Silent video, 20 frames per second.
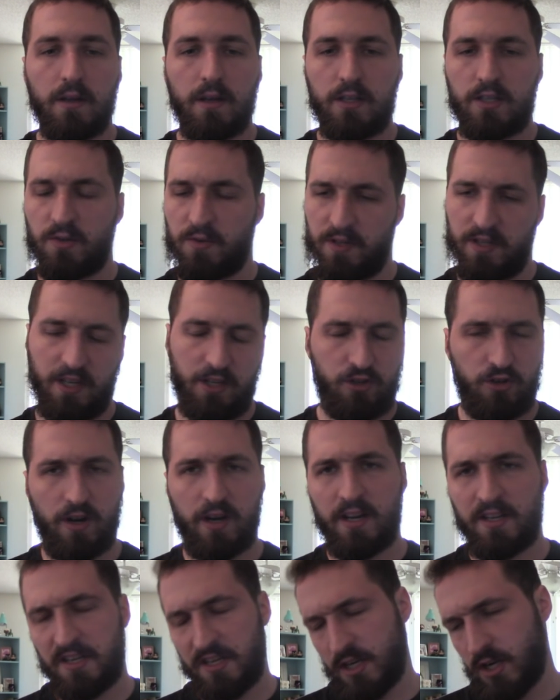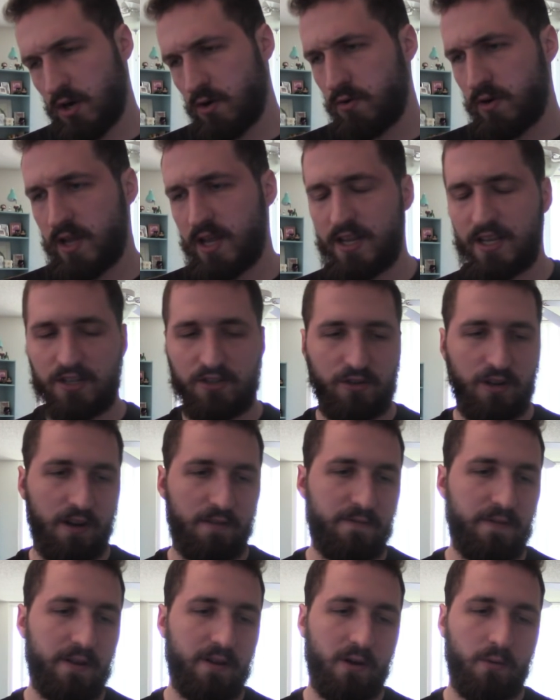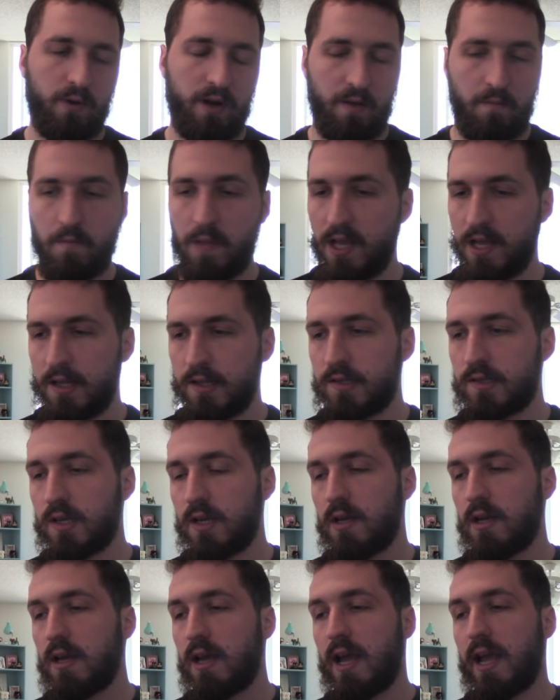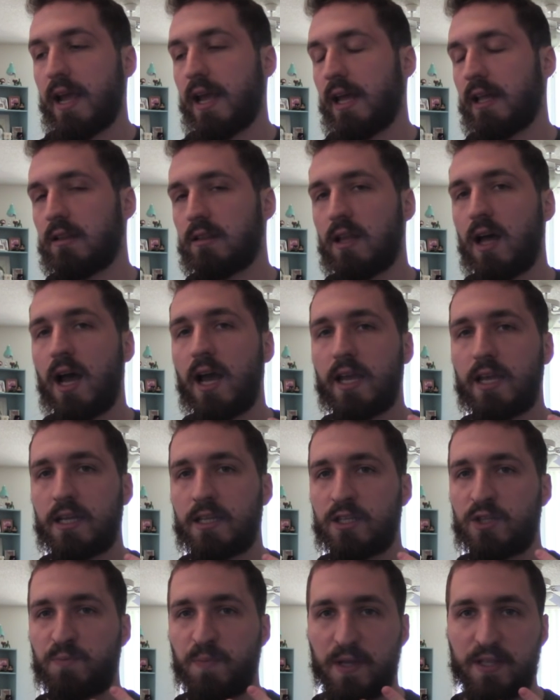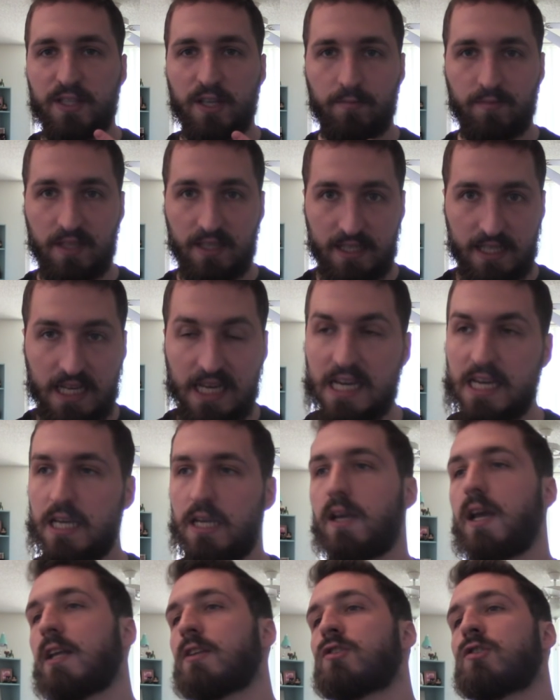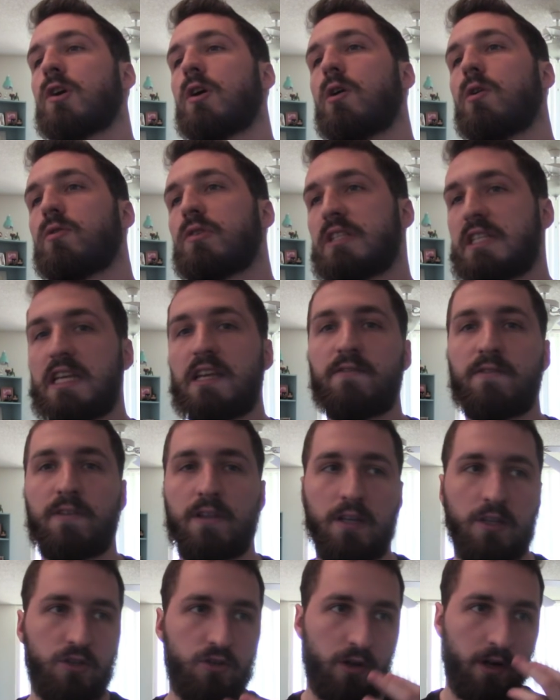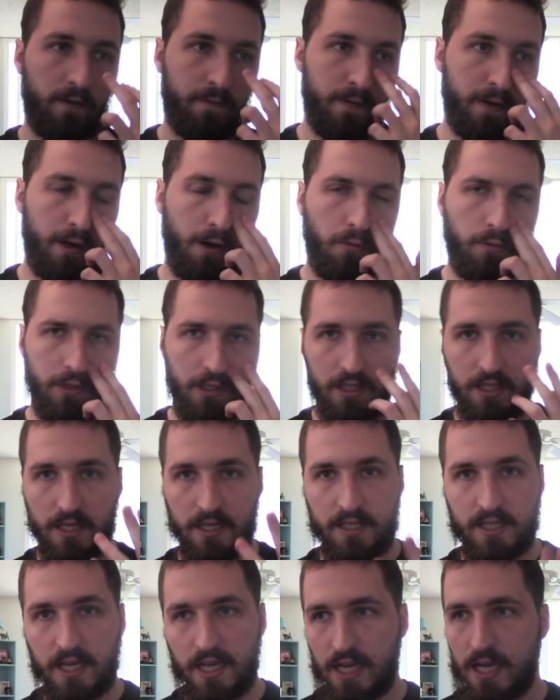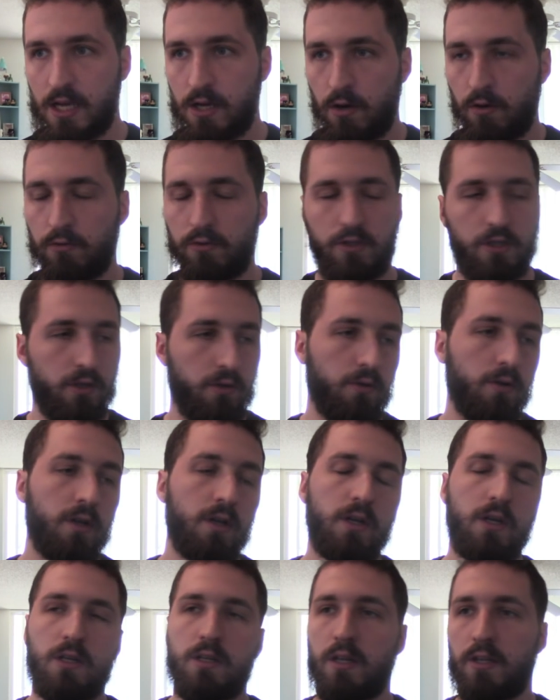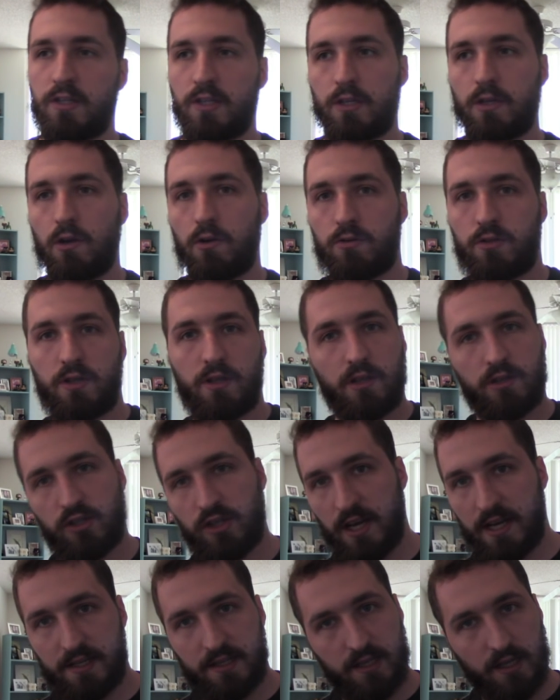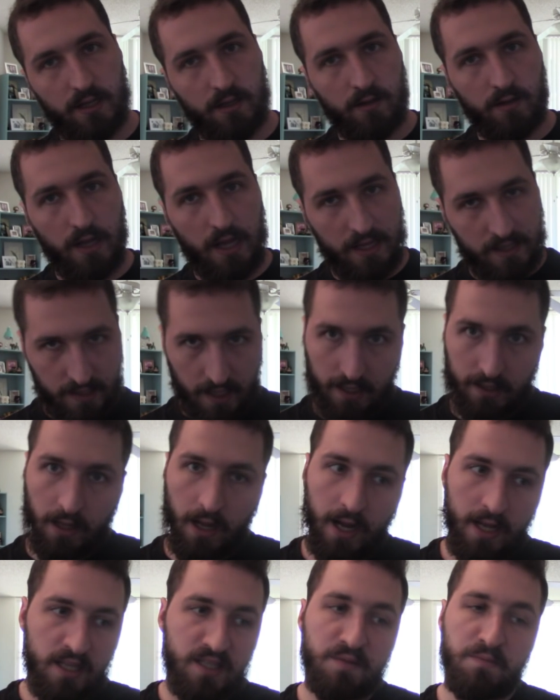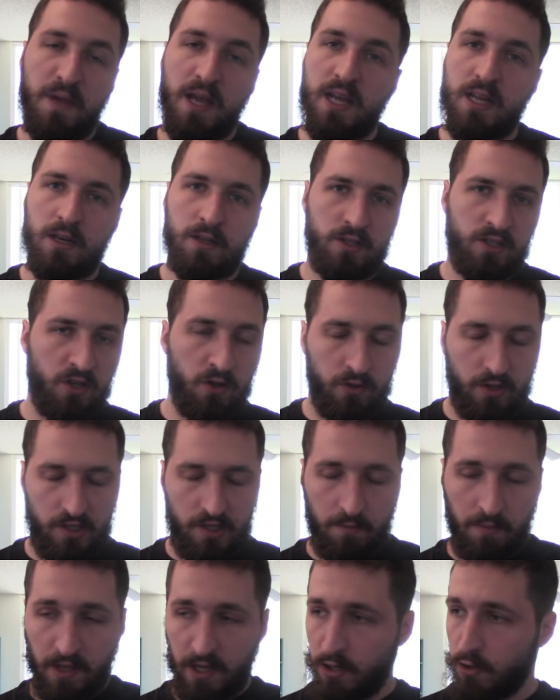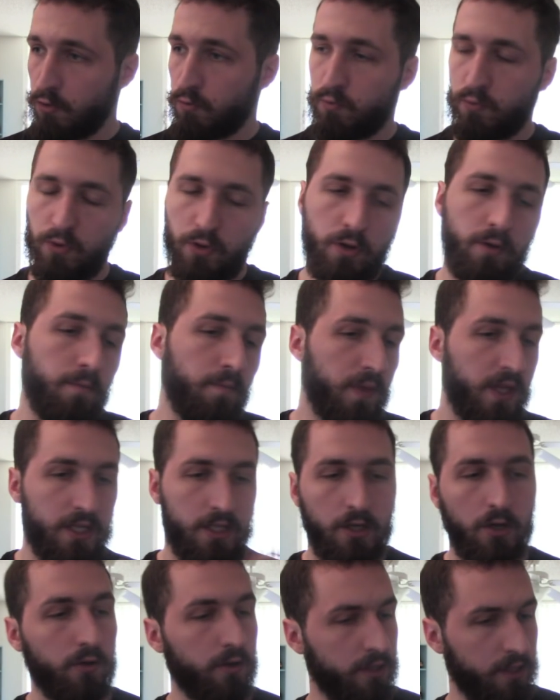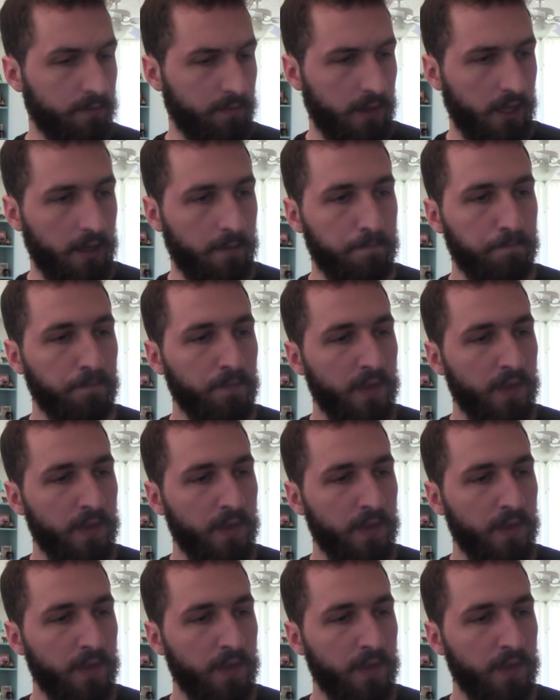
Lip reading: So he's like trying to decode it, he's trying to figure out what it means, and Lion spits up this key. And so Steven is trying to figure out, what does this key go to? Does it go to the chest inside Lion's mane? Does it go to something in her room? Does it go to something